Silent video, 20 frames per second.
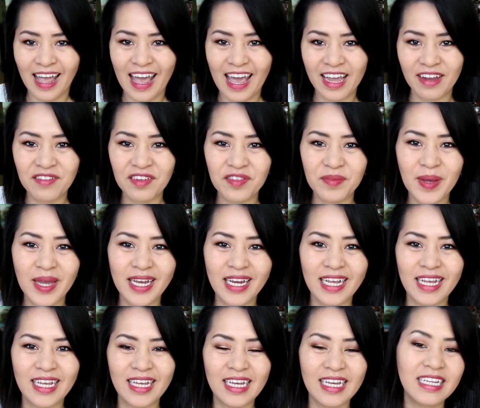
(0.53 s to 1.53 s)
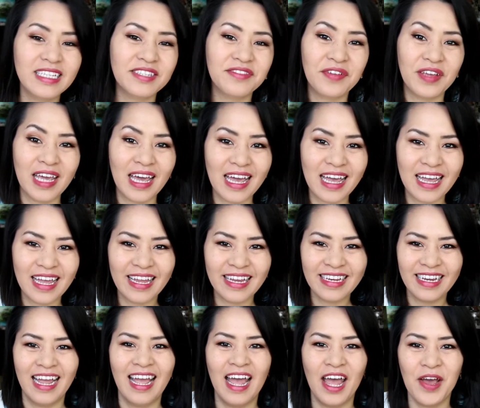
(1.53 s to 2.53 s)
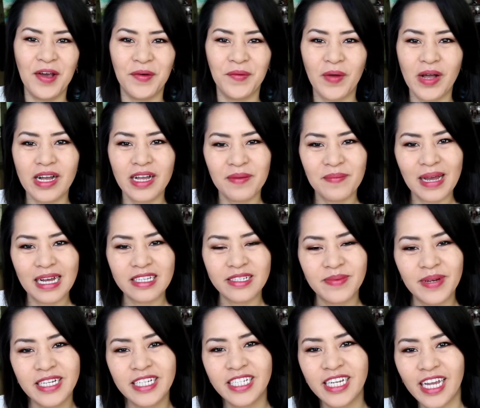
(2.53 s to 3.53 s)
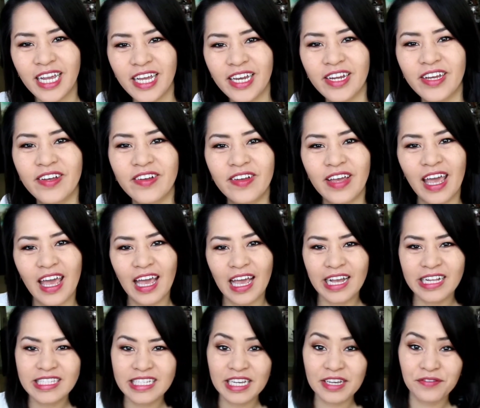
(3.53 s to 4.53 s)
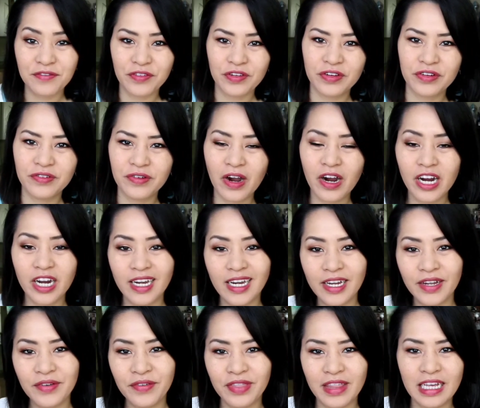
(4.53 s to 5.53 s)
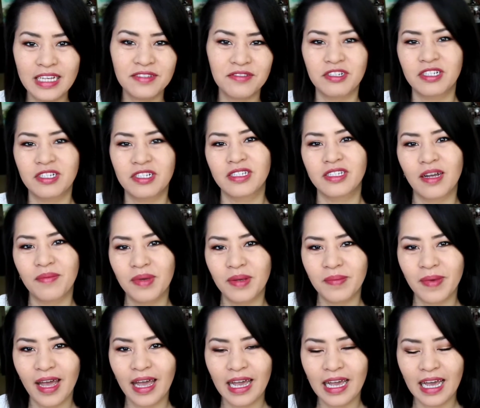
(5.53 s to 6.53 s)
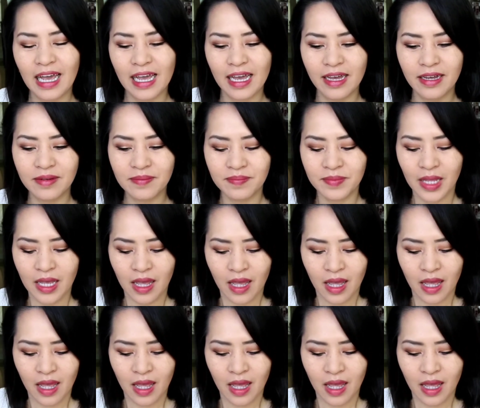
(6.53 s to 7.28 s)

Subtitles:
Hey everybody, it's Vienne. Welcome back to my channel, and if you are new, thanks for stopping by.